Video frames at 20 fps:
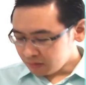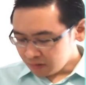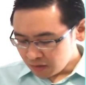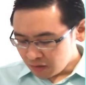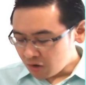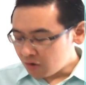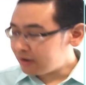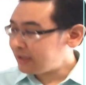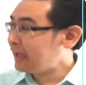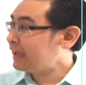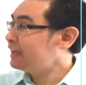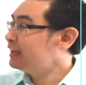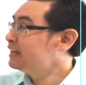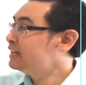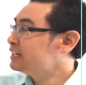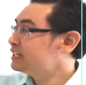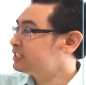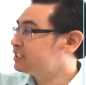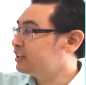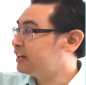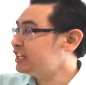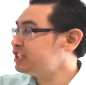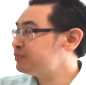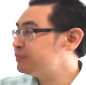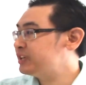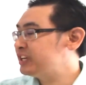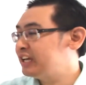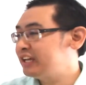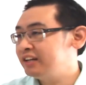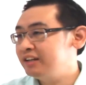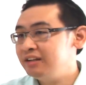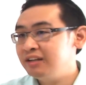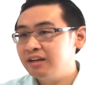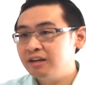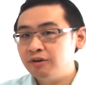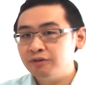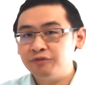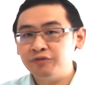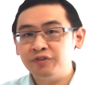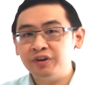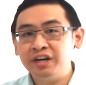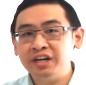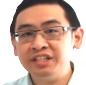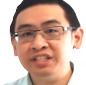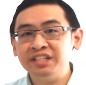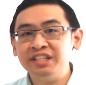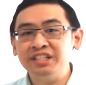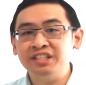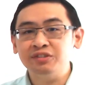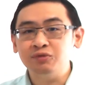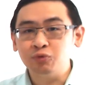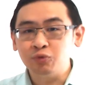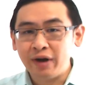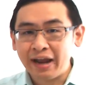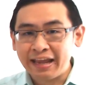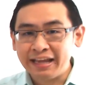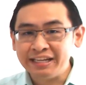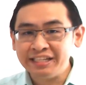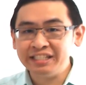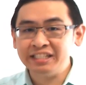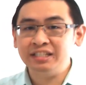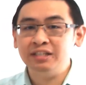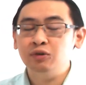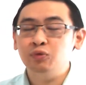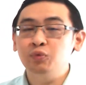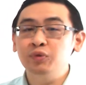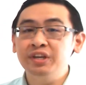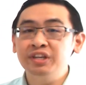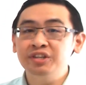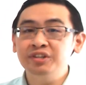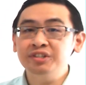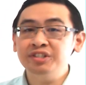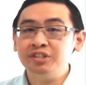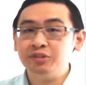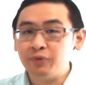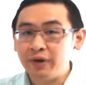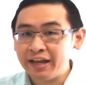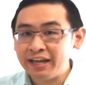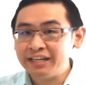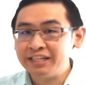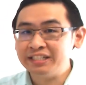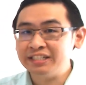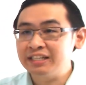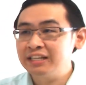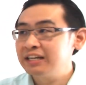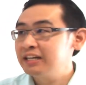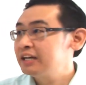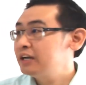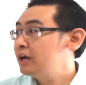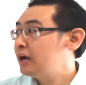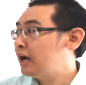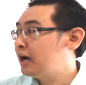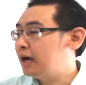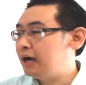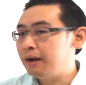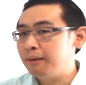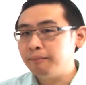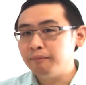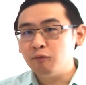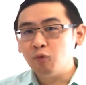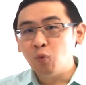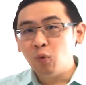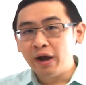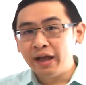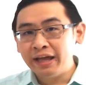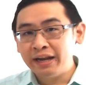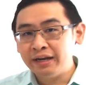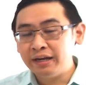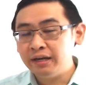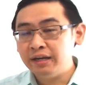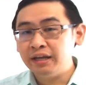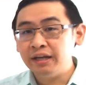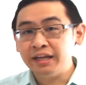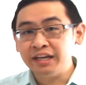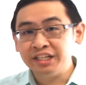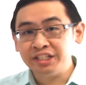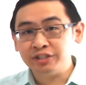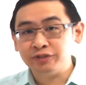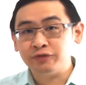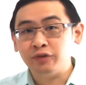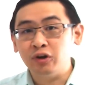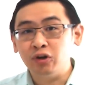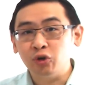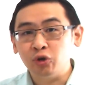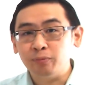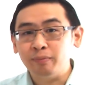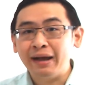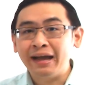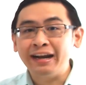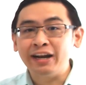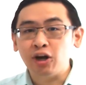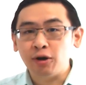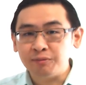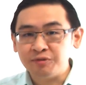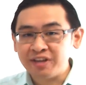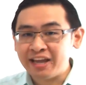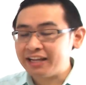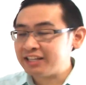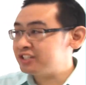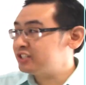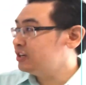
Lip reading: okay so let's begin first is raise we use raise when it is followed by an object